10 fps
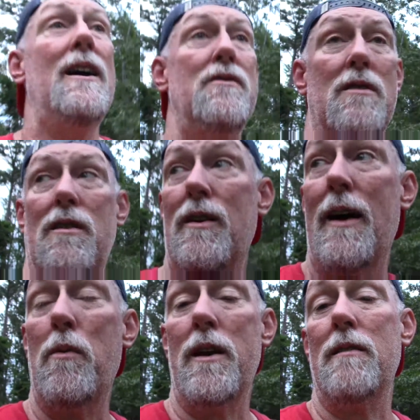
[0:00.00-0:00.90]
So I
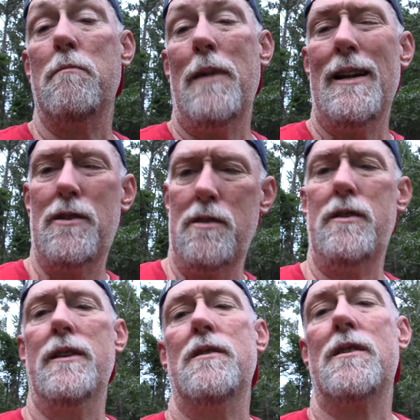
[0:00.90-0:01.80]
went about 2
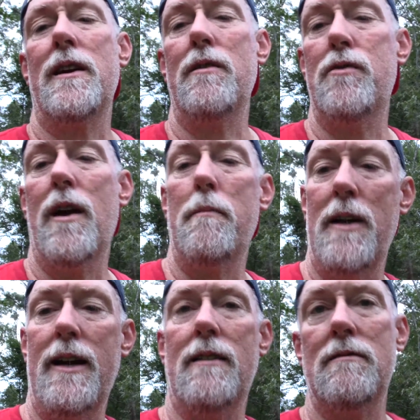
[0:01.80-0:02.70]
years ago, dropped
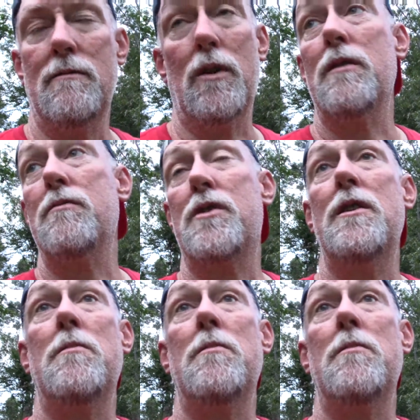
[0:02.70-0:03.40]
down, well, excuse